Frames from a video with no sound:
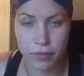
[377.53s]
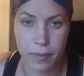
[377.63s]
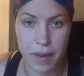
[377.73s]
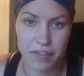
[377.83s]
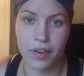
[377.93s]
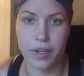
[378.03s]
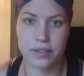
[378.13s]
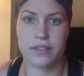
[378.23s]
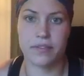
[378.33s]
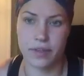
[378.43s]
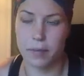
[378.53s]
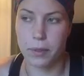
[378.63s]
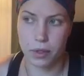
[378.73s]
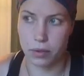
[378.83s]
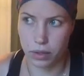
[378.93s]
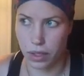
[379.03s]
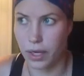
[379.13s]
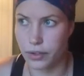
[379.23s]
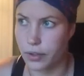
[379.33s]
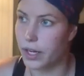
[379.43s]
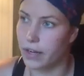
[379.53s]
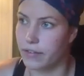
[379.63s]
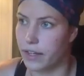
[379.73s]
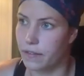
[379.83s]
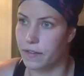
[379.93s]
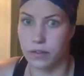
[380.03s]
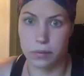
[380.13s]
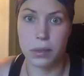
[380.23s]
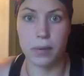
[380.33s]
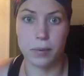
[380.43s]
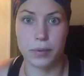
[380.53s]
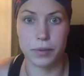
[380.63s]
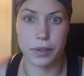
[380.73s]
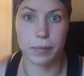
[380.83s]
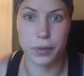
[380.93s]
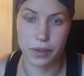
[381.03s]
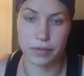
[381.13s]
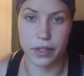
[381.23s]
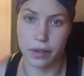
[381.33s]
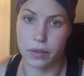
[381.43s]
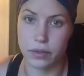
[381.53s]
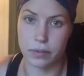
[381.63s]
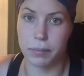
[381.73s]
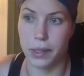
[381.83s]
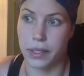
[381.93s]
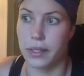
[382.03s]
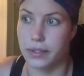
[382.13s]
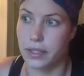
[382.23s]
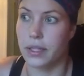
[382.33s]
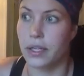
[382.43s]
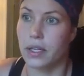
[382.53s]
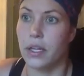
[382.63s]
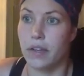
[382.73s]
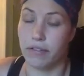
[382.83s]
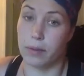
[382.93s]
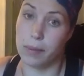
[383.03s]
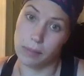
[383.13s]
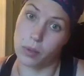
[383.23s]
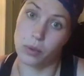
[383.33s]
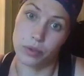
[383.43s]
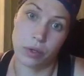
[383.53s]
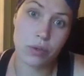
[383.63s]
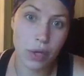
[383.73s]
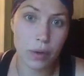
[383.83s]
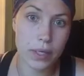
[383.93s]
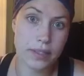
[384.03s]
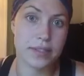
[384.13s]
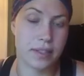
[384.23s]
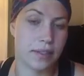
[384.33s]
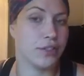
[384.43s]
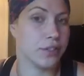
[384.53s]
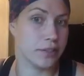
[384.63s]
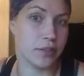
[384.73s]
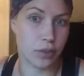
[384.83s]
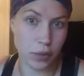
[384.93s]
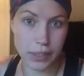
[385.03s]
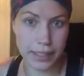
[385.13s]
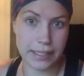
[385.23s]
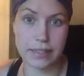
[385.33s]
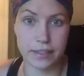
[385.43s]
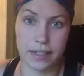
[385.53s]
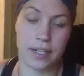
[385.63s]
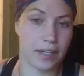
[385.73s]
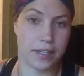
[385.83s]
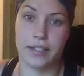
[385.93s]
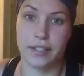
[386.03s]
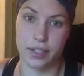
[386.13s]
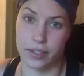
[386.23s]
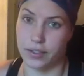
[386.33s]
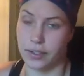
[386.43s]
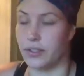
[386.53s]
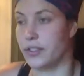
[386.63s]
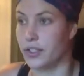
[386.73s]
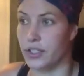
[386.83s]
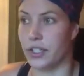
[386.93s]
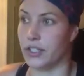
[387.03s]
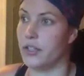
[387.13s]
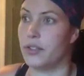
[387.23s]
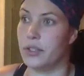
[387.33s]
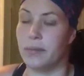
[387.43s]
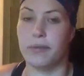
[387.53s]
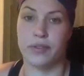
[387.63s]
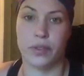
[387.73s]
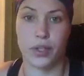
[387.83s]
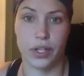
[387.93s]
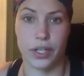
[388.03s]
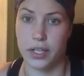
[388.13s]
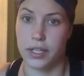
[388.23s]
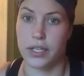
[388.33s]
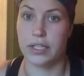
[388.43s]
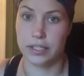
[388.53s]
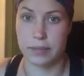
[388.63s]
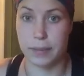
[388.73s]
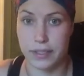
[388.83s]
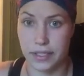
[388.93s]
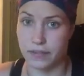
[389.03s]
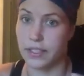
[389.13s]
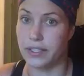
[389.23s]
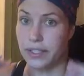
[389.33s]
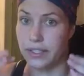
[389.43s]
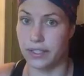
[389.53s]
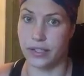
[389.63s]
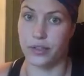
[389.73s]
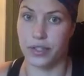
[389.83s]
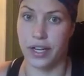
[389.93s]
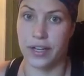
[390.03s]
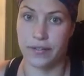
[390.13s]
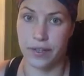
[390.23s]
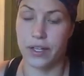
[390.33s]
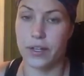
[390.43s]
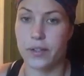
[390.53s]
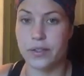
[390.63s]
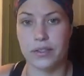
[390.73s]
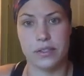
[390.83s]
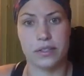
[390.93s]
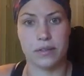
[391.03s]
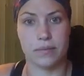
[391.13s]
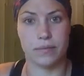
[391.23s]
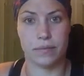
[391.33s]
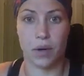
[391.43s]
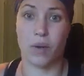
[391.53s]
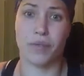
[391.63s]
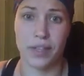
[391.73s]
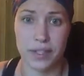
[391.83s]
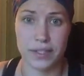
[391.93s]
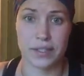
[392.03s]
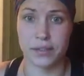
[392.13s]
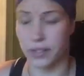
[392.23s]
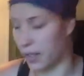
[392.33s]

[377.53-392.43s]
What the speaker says: For my friends and family who are not doing IVF, these are probably really boring videos, but for the people who don't know us and are just Googling or searching on YouTube for specifically Cetrotide videos, hopefully this is